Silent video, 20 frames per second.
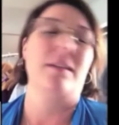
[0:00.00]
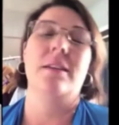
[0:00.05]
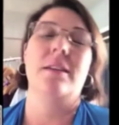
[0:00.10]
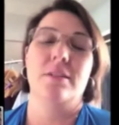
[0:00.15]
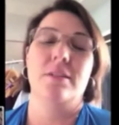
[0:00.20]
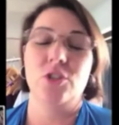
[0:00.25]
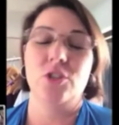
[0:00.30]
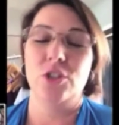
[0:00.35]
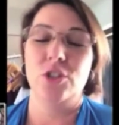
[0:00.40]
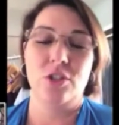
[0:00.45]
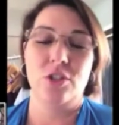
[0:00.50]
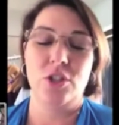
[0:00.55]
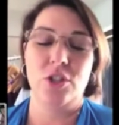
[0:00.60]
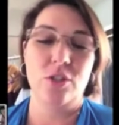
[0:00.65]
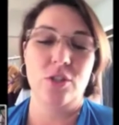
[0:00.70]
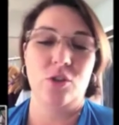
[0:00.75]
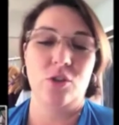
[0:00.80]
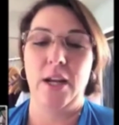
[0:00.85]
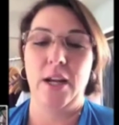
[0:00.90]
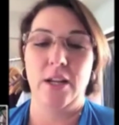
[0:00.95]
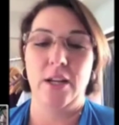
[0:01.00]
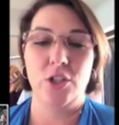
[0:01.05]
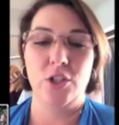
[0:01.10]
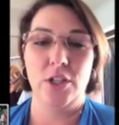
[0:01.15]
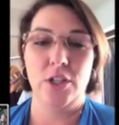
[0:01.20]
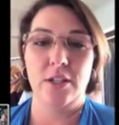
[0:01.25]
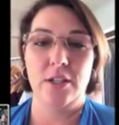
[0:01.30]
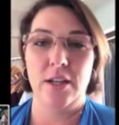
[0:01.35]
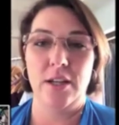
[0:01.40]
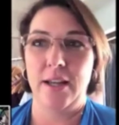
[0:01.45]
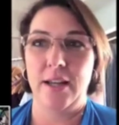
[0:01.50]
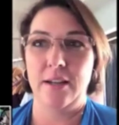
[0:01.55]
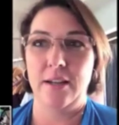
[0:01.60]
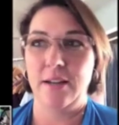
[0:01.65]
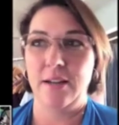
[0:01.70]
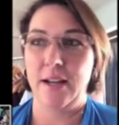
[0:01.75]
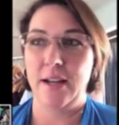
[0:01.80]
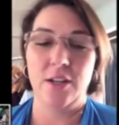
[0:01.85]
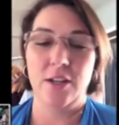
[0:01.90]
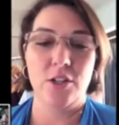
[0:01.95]
she's great. I
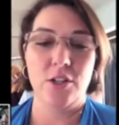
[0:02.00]
can